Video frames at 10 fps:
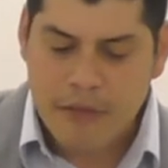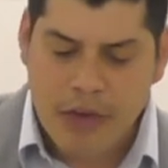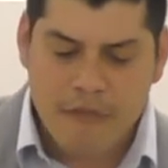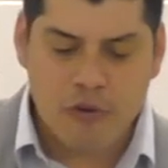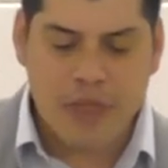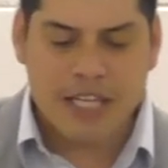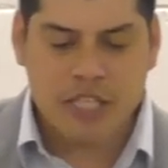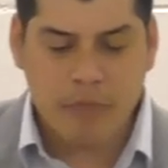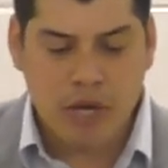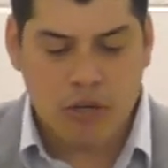Therefore they
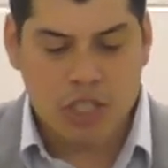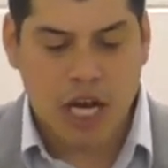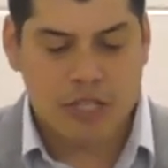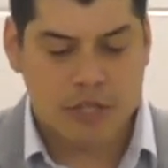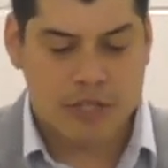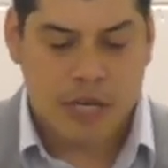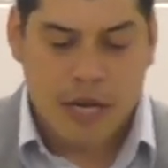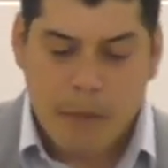shall be your judges.